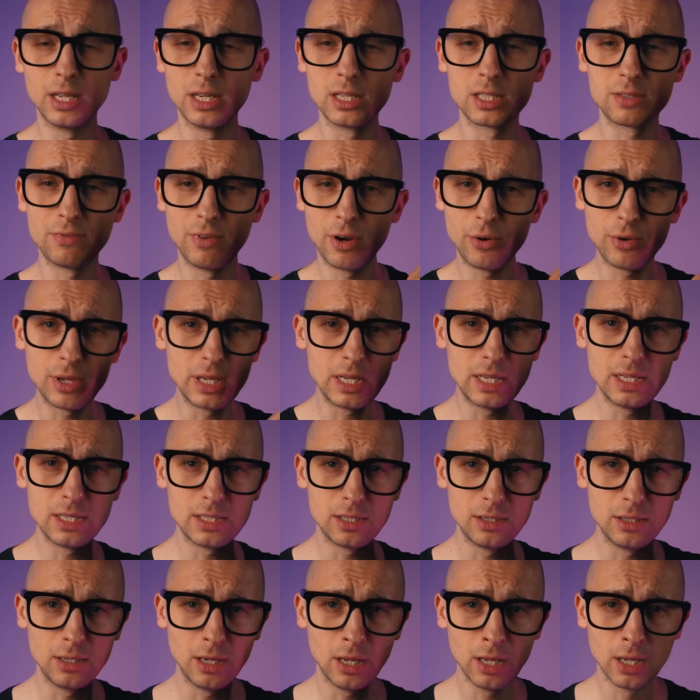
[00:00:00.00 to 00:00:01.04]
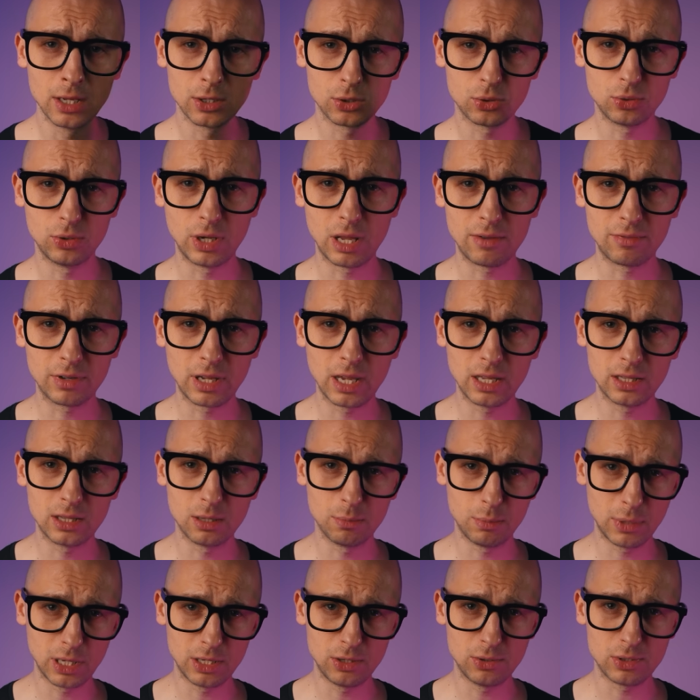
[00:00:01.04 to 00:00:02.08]
it is very easy to navigate the
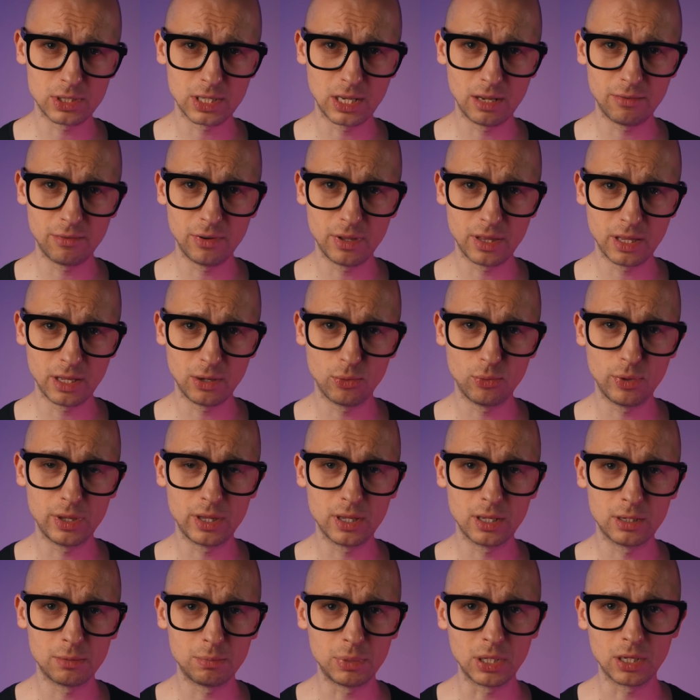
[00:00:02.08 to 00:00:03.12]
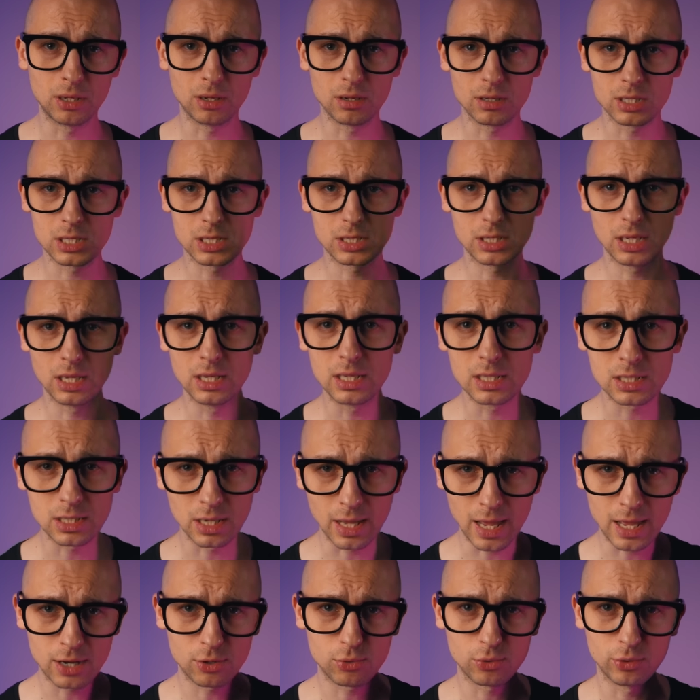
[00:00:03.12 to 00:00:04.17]
menus and everything with it because it is
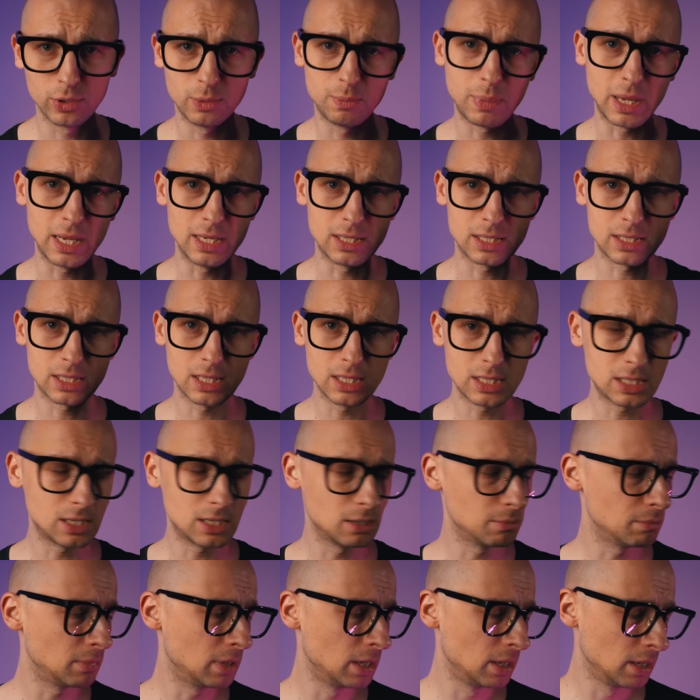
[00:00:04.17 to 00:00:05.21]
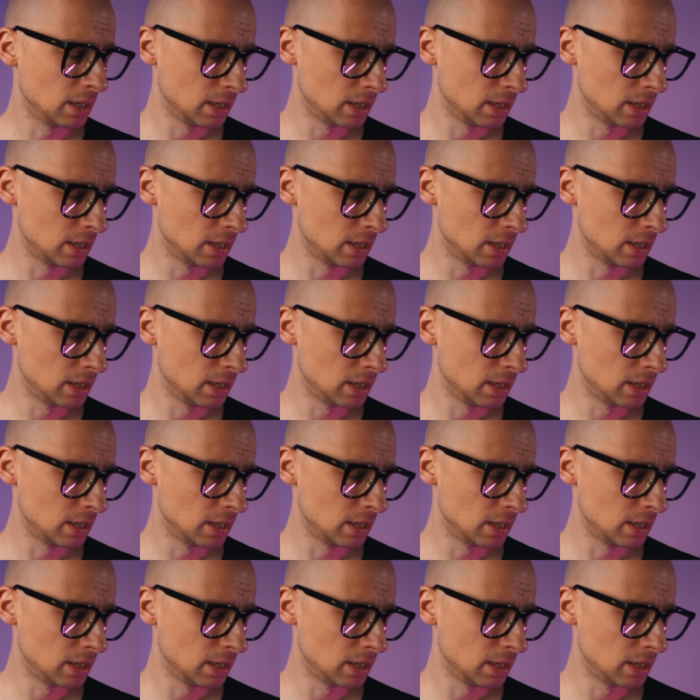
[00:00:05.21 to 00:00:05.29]
an Android-based system.